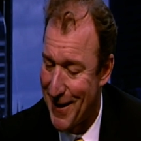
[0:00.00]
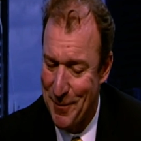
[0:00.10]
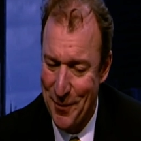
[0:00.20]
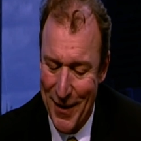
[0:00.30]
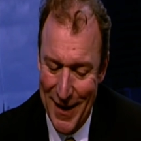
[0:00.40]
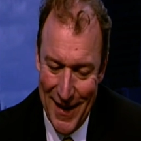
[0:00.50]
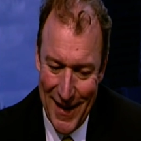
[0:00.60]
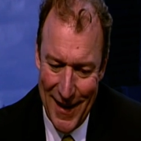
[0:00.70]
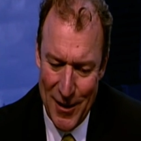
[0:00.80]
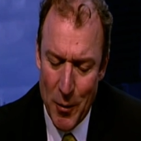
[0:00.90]

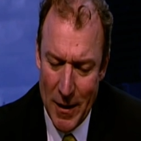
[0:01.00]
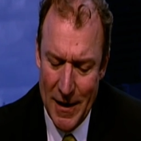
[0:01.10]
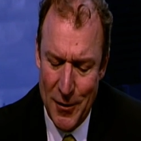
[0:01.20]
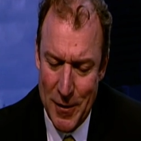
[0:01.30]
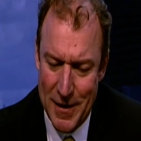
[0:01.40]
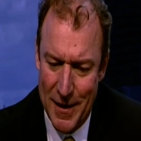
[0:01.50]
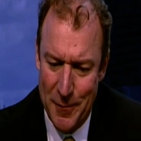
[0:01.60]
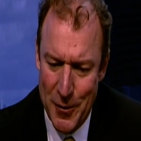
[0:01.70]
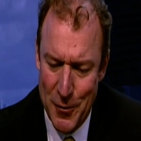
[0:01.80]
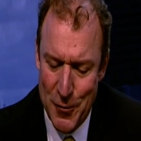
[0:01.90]
And it's quite
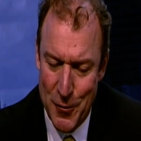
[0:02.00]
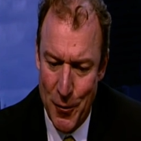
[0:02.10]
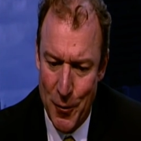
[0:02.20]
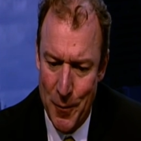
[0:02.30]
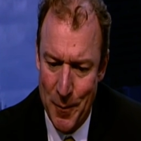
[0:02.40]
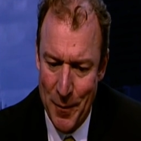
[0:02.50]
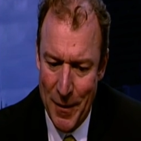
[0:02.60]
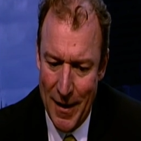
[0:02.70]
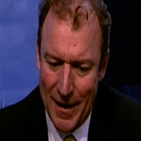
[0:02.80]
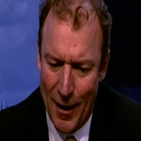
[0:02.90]
interesting. We used to go
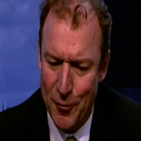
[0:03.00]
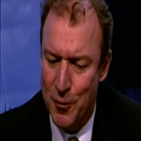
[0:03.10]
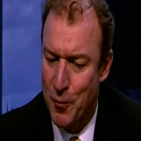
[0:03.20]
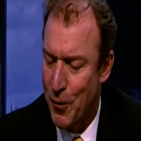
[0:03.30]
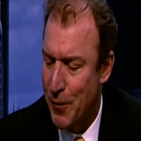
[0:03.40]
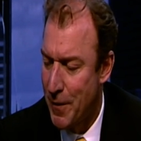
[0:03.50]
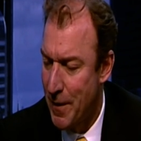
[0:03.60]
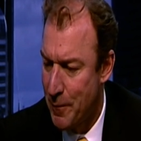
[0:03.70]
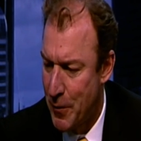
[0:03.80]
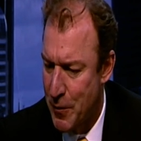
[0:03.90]
out in the world
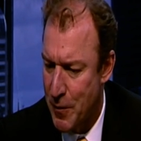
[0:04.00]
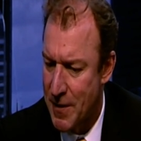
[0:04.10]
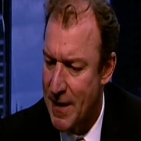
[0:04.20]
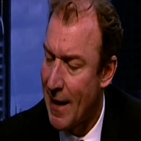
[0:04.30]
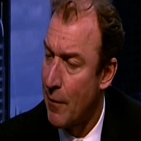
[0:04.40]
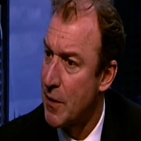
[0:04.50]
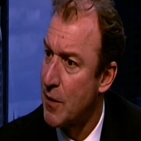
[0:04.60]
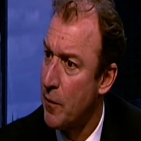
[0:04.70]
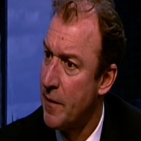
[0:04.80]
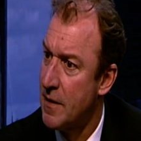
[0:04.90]
and we used to sell our
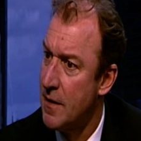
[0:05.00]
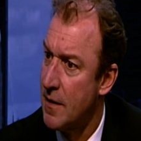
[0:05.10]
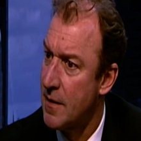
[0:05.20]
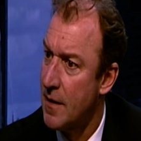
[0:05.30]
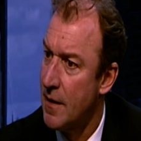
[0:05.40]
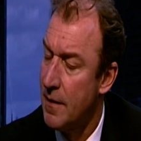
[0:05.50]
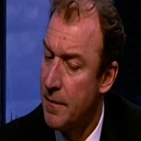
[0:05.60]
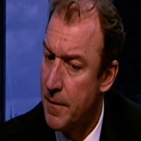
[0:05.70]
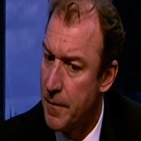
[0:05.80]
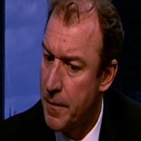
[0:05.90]
services and say,
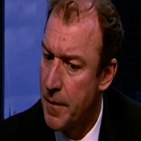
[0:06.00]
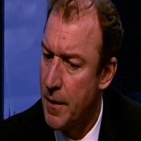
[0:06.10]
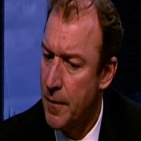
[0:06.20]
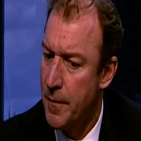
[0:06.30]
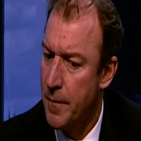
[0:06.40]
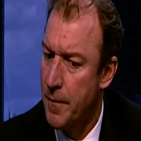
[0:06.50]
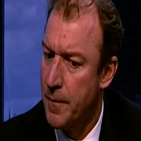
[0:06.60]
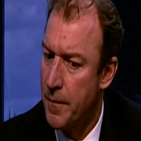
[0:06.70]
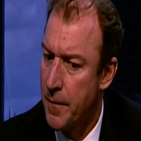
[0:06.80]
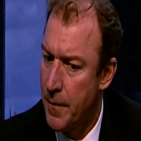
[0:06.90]
you know,
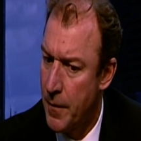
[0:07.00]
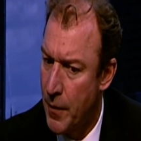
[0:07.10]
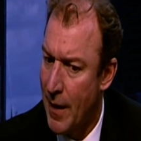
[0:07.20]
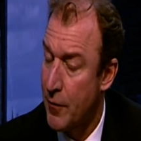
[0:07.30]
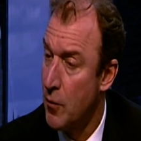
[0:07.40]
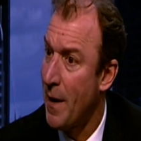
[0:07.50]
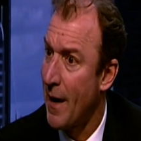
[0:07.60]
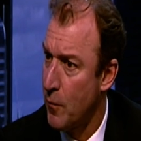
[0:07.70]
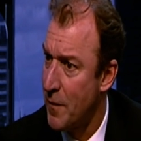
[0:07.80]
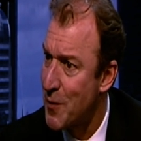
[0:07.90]
you have to
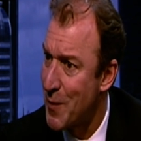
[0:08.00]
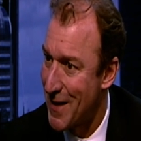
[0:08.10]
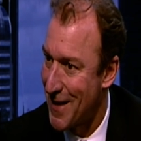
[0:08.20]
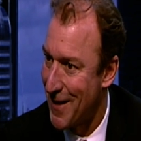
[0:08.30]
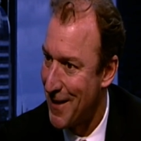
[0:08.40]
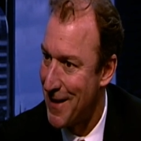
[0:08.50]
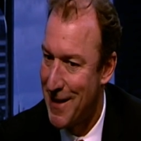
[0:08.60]
bank with Switzerland.